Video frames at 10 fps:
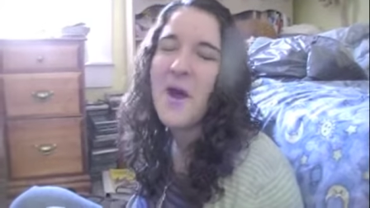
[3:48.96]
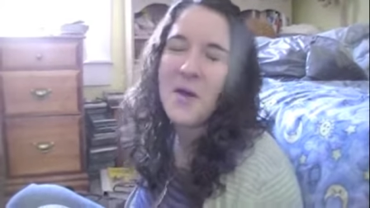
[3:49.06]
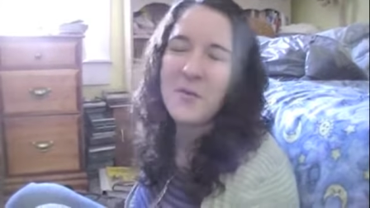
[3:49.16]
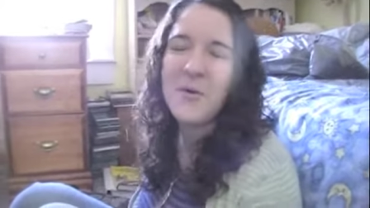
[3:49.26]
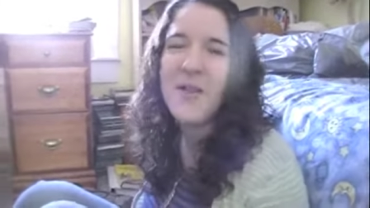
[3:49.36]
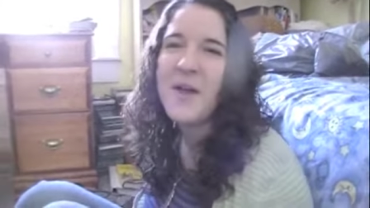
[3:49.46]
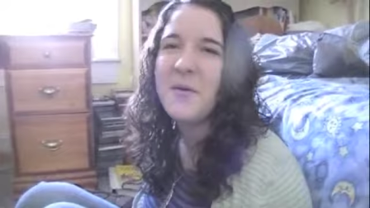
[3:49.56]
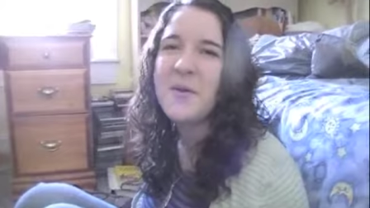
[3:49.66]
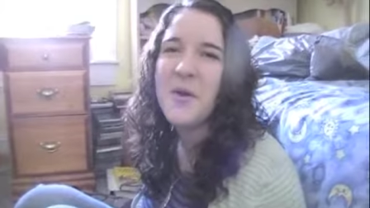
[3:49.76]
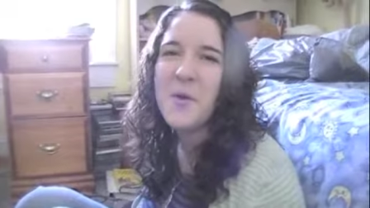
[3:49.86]

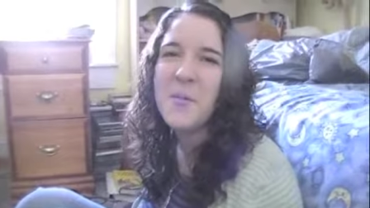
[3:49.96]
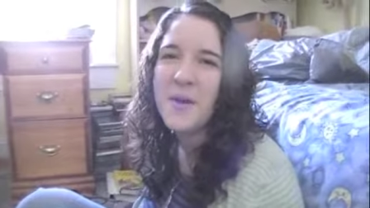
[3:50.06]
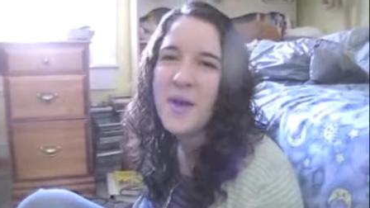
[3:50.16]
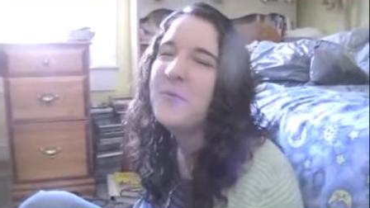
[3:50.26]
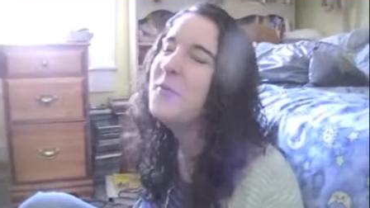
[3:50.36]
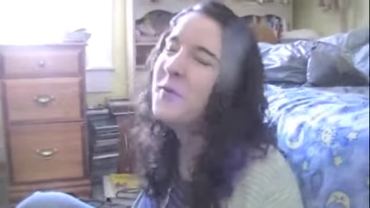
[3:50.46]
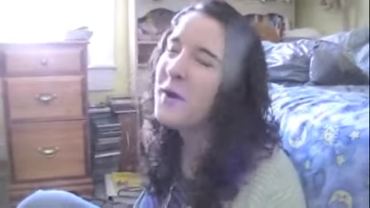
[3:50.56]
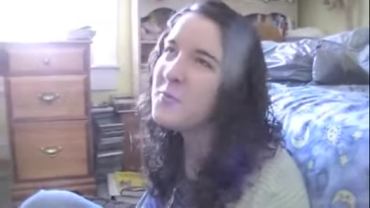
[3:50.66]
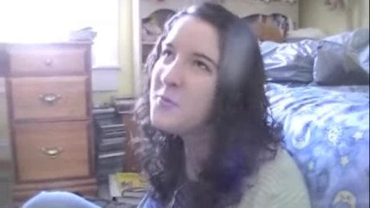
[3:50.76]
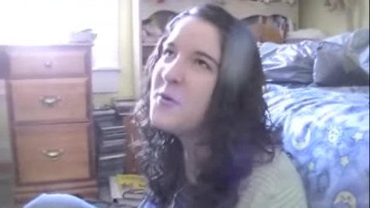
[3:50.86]
I would hope. I
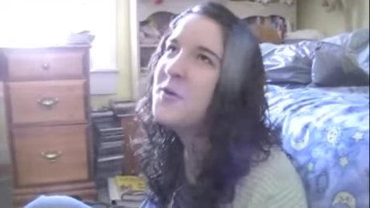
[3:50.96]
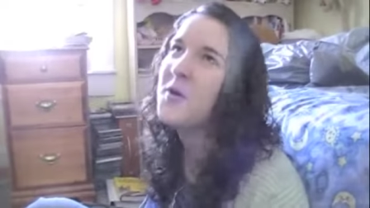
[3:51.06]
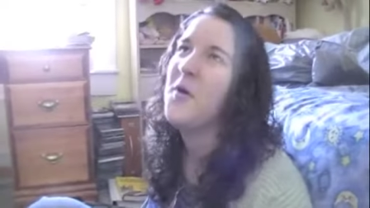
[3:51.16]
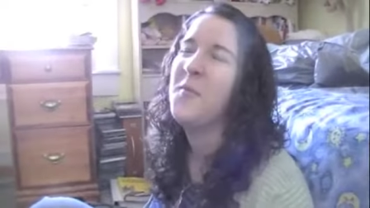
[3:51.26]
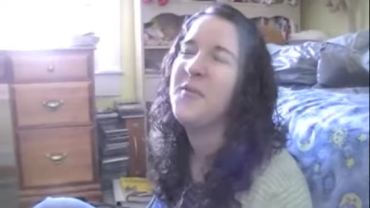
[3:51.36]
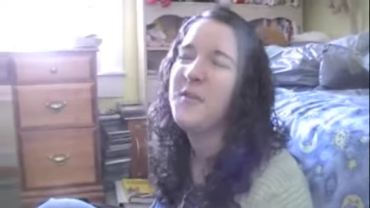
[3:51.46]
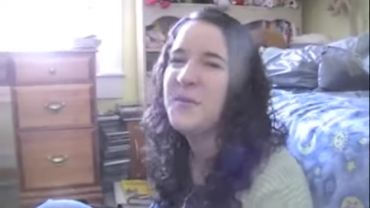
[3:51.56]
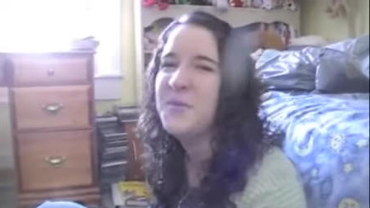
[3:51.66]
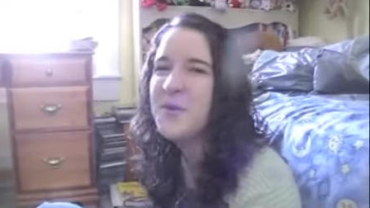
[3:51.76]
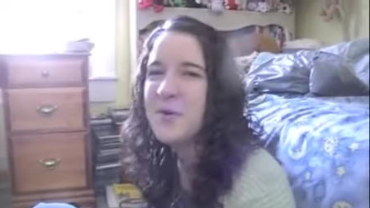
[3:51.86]
would hope that
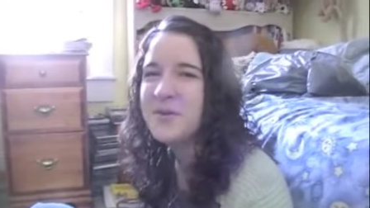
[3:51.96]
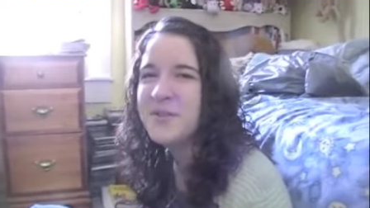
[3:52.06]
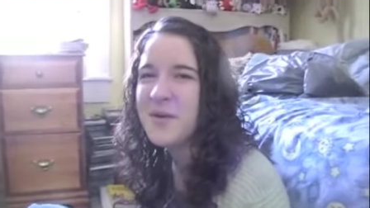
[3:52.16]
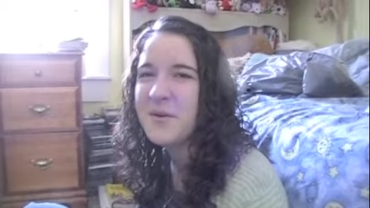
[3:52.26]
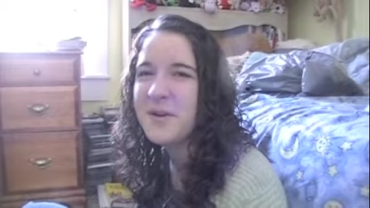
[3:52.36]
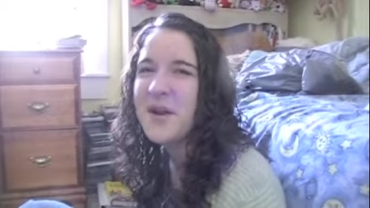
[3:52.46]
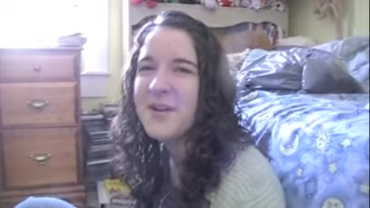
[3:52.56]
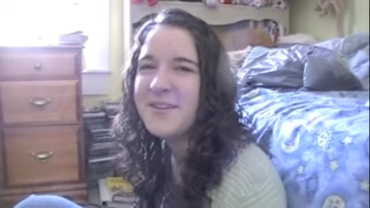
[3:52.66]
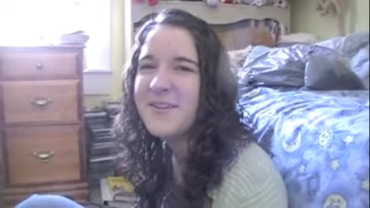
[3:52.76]
you would know what's going on.